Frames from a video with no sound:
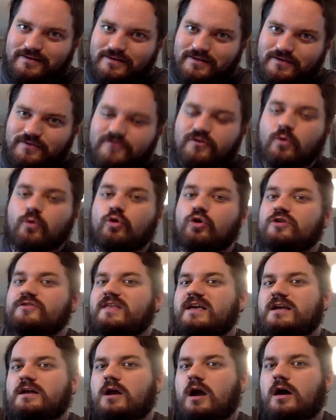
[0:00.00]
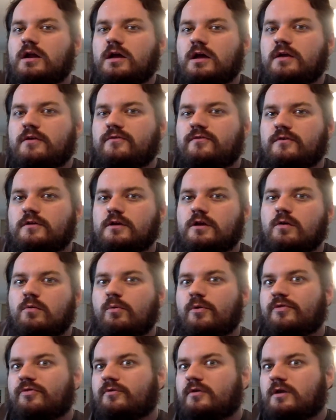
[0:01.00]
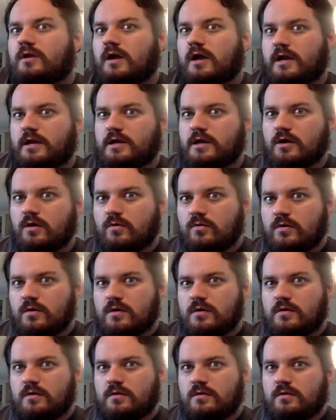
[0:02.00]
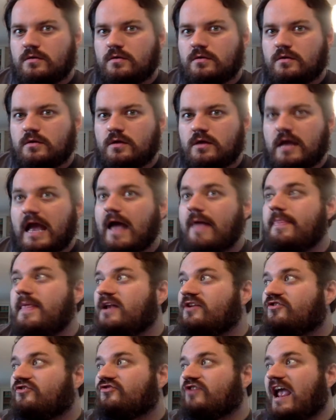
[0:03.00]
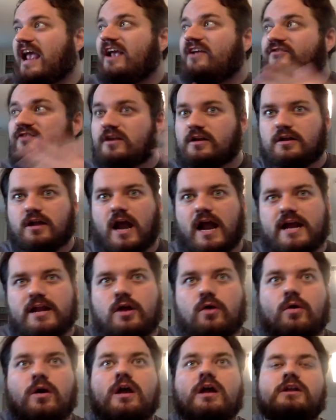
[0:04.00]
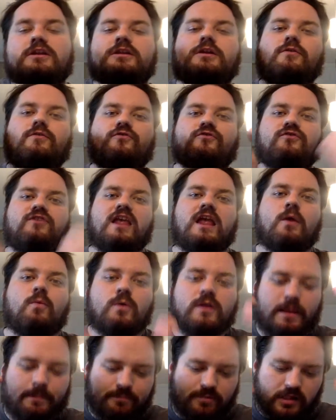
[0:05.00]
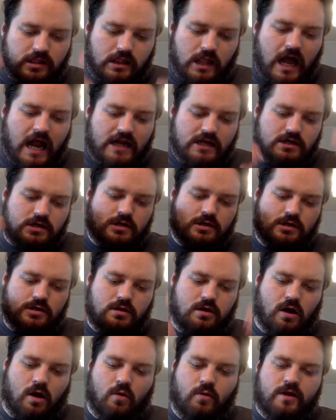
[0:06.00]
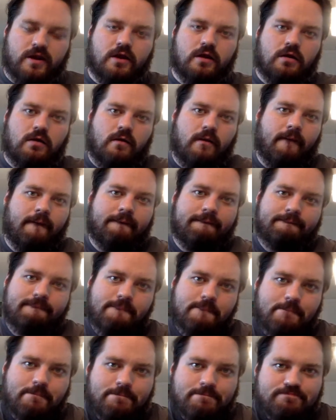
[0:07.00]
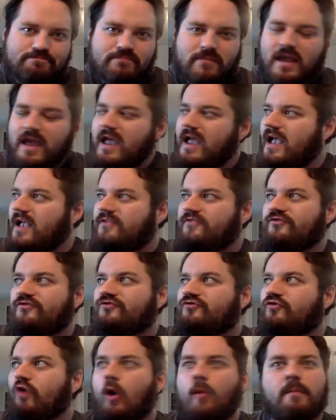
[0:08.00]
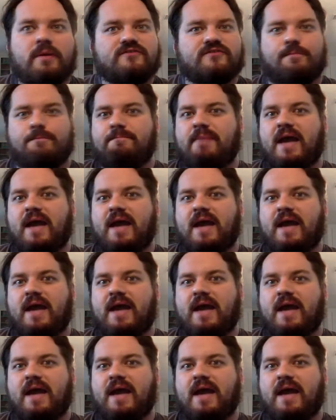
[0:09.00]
So could they cut a deal with Kaido? And then Shanks and Kaido, do you see where the plot could go here? It's so much